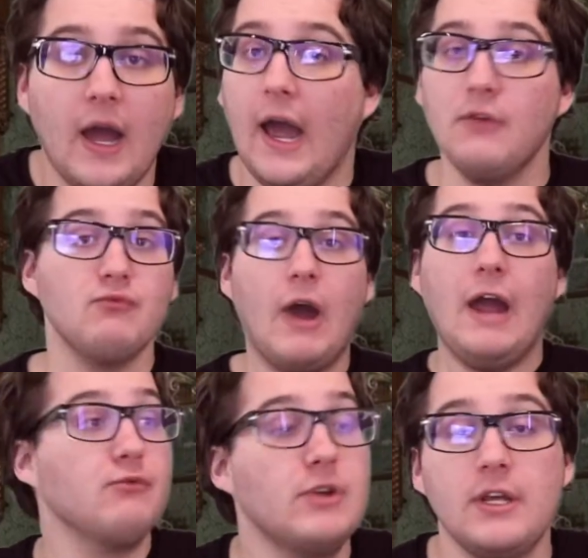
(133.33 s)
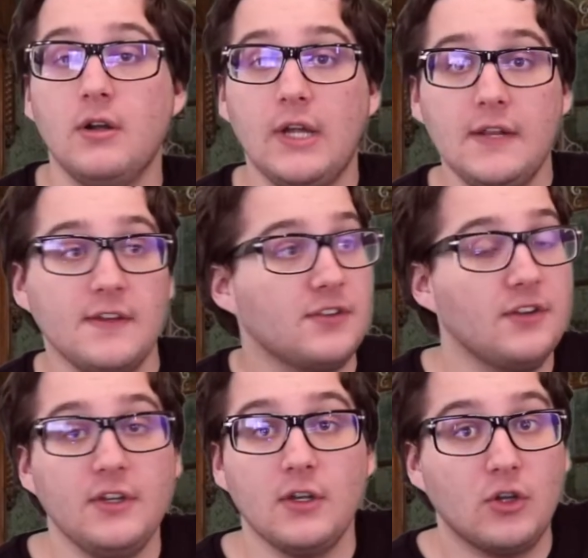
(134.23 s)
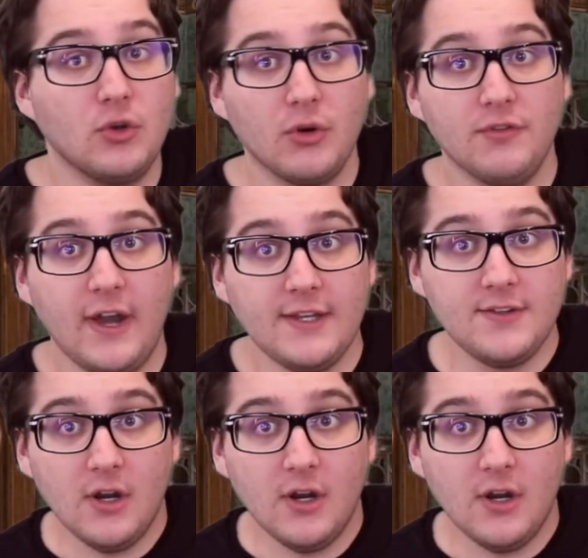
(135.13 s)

I, I really don't like this because it glorifies the